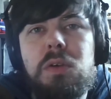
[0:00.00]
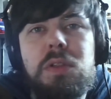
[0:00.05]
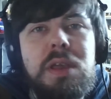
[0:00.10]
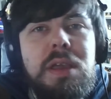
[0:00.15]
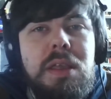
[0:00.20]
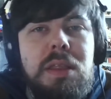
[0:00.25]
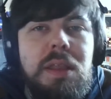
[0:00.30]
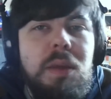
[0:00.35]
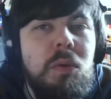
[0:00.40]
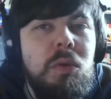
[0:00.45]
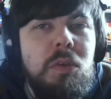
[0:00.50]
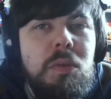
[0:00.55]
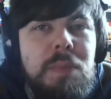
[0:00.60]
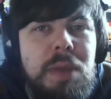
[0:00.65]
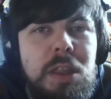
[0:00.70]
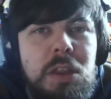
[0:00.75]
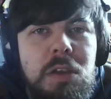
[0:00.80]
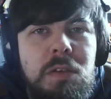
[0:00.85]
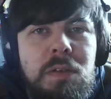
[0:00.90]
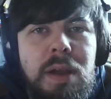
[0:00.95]
or they were a
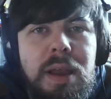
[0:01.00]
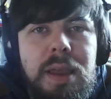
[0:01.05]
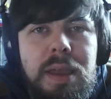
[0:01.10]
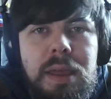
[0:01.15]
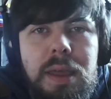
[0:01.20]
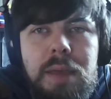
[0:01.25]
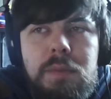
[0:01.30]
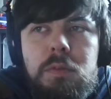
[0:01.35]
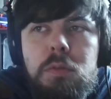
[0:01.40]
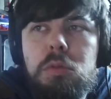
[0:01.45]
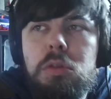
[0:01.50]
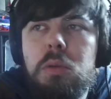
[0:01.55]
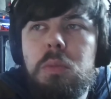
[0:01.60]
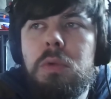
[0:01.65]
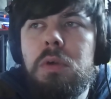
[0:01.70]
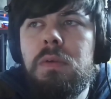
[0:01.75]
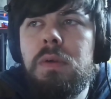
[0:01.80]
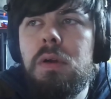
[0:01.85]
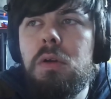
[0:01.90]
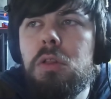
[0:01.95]
meteorite and came from
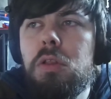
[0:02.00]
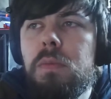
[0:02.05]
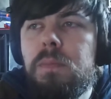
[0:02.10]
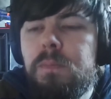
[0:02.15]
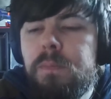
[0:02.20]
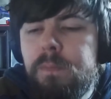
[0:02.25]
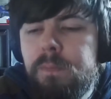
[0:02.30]
somewhere else.